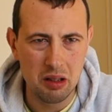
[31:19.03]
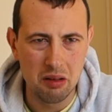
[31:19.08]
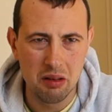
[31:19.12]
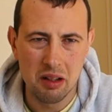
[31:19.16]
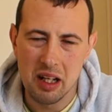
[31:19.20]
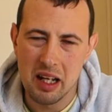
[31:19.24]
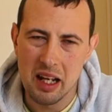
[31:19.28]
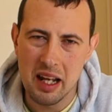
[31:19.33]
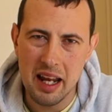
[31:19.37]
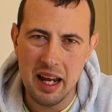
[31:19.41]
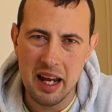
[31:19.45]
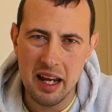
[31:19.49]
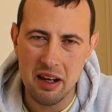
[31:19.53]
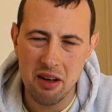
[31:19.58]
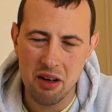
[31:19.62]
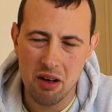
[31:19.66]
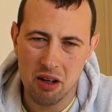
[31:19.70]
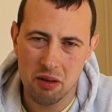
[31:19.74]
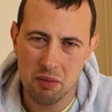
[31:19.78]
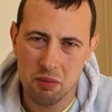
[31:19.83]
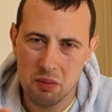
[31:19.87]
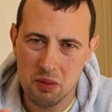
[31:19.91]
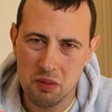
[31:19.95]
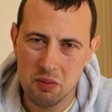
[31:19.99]

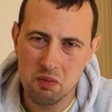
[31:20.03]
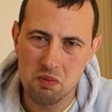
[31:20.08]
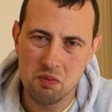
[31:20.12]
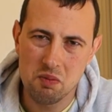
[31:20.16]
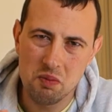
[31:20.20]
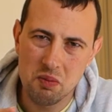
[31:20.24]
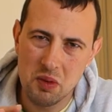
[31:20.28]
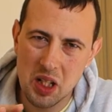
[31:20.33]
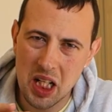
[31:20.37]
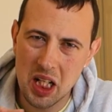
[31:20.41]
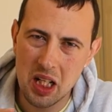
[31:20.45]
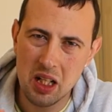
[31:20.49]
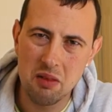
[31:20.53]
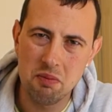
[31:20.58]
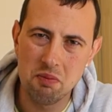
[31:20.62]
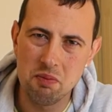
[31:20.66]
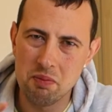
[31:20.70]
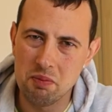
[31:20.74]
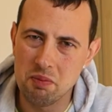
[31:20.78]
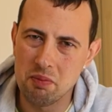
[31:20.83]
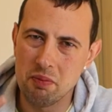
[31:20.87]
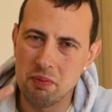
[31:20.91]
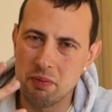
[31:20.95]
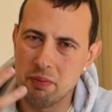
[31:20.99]
layer
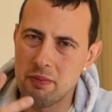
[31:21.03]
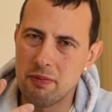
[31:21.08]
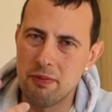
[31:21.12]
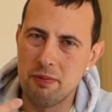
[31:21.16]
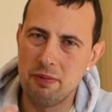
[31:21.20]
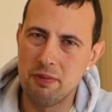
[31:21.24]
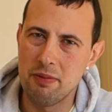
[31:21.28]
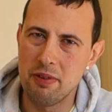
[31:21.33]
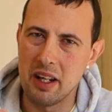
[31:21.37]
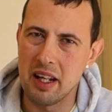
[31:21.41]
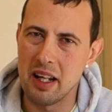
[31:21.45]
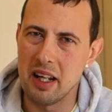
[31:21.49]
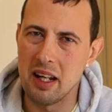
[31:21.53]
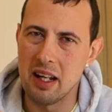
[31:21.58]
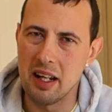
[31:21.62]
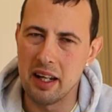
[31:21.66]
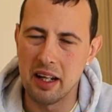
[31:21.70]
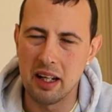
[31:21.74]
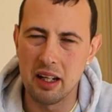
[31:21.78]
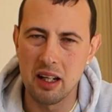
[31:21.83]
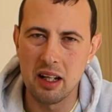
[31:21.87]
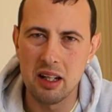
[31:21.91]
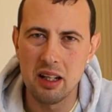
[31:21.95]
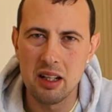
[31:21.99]

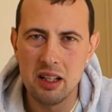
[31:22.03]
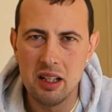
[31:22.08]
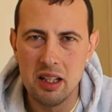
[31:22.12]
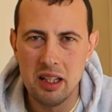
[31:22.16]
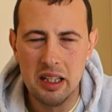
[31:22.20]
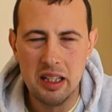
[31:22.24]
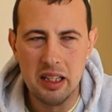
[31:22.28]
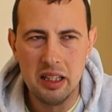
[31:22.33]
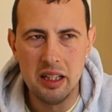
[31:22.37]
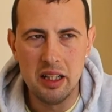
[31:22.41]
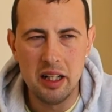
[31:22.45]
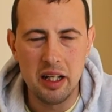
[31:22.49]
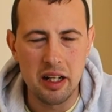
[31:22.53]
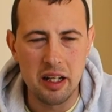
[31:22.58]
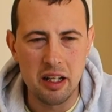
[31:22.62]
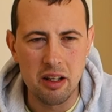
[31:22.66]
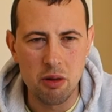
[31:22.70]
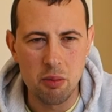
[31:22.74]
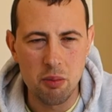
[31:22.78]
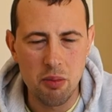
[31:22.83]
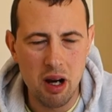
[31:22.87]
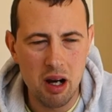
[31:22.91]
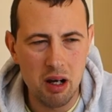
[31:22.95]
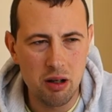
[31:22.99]
feeling in your
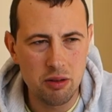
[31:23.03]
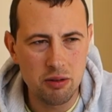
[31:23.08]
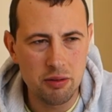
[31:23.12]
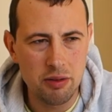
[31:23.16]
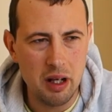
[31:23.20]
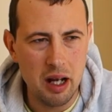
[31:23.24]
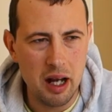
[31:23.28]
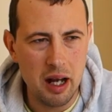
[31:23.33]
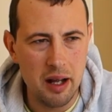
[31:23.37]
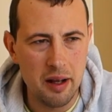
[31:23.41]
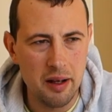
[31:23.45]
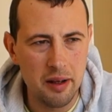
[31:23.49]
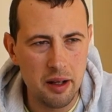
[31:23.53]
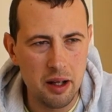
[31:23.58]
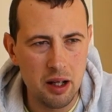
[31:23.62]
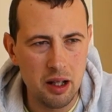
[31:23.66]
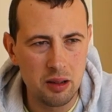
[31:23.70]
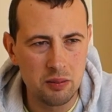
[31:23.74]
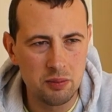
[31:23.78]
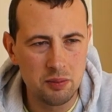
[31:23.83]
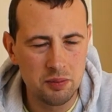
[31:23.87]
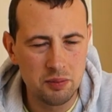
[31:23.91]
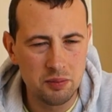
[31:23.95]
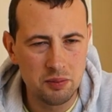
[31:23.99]
mouth,
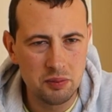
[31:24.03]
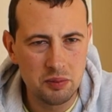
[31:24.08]
and